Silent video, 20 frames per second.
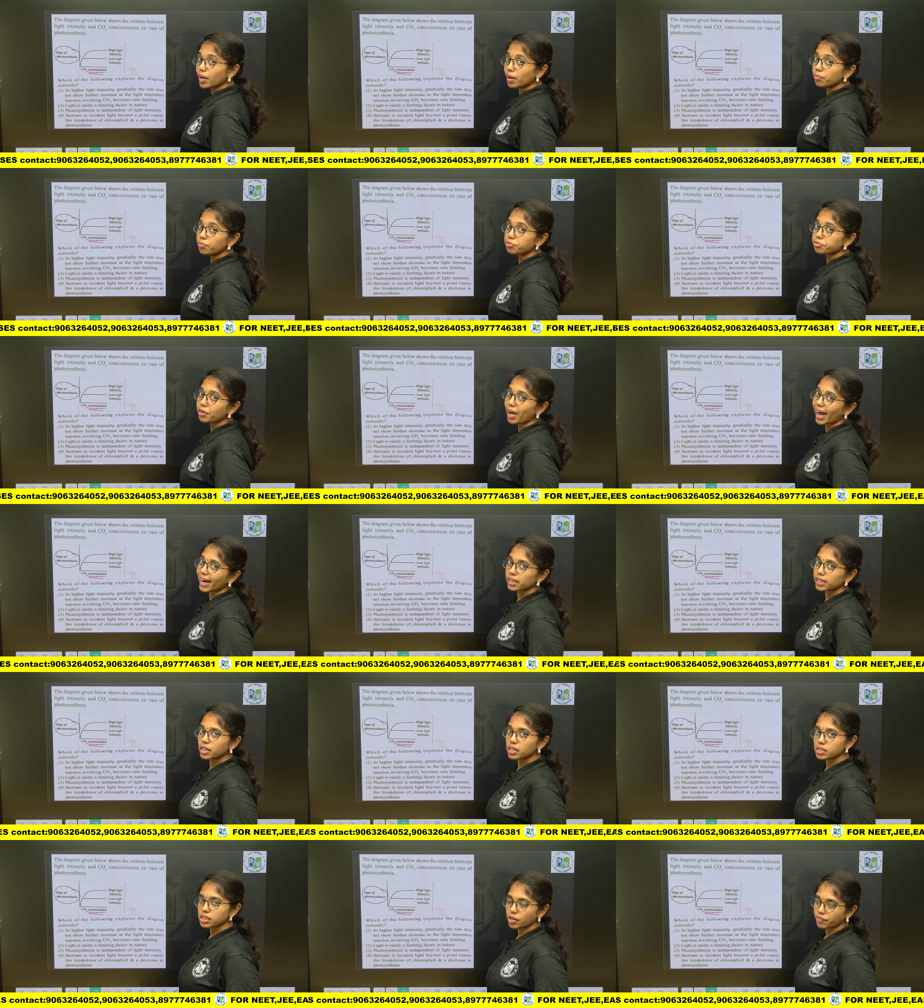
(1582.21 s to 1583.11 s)

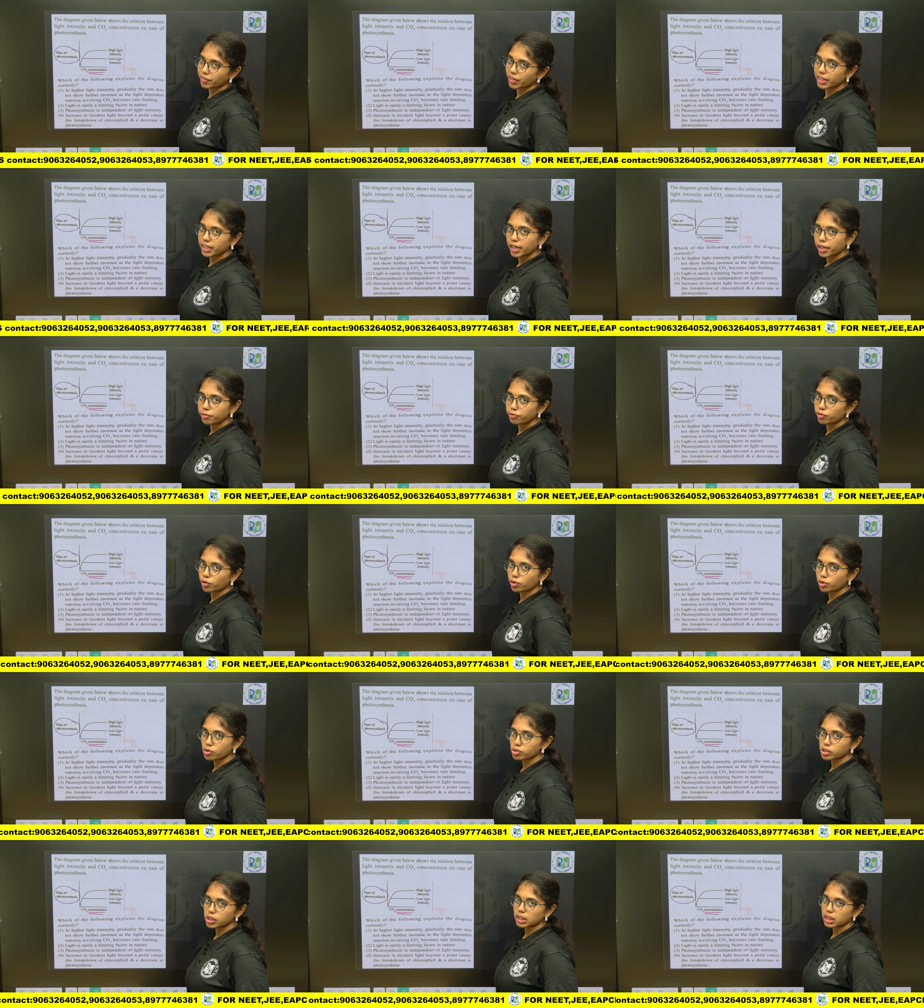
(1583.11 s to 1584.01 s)
factors affecting
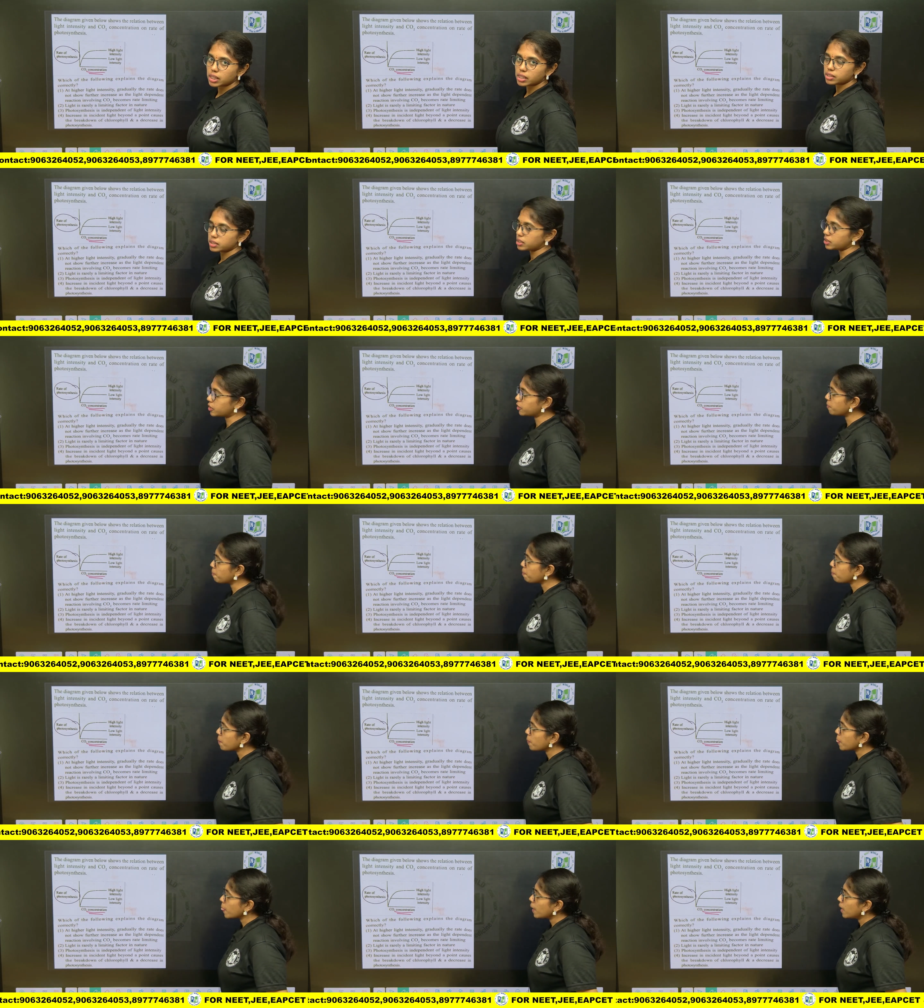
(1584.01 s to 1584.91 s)
photosynthesis.
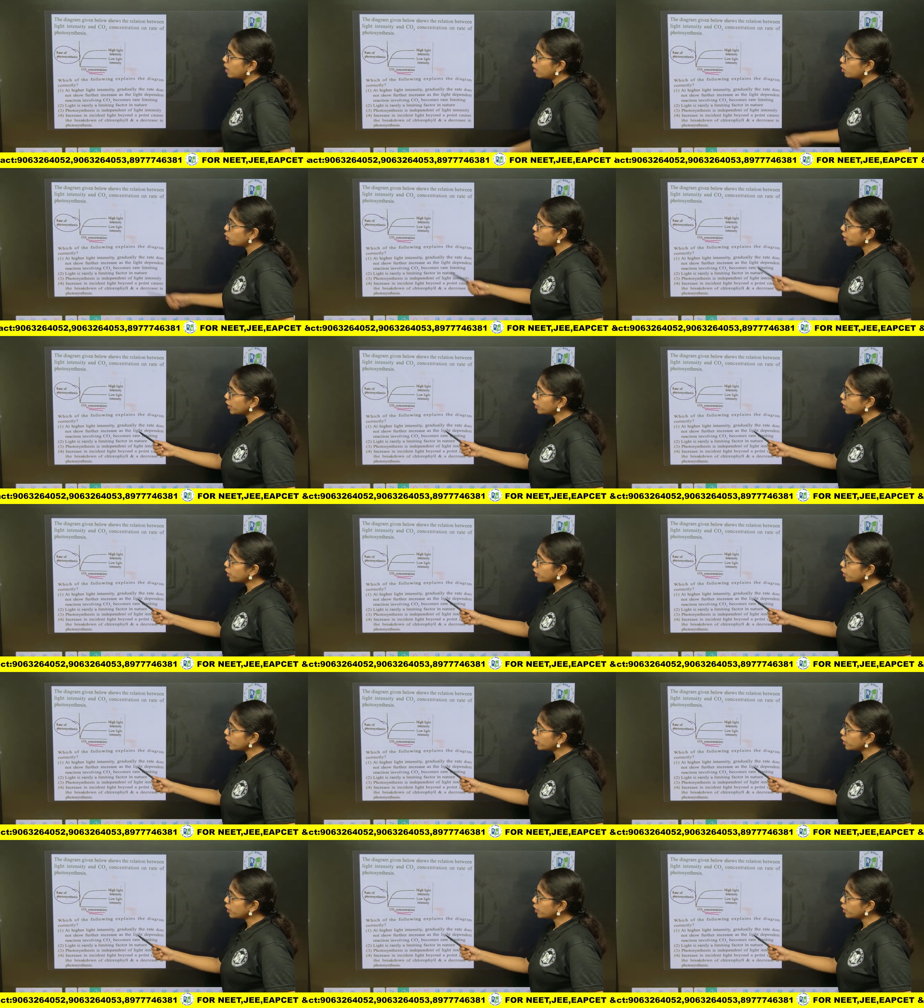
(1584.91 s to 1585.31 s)
Look into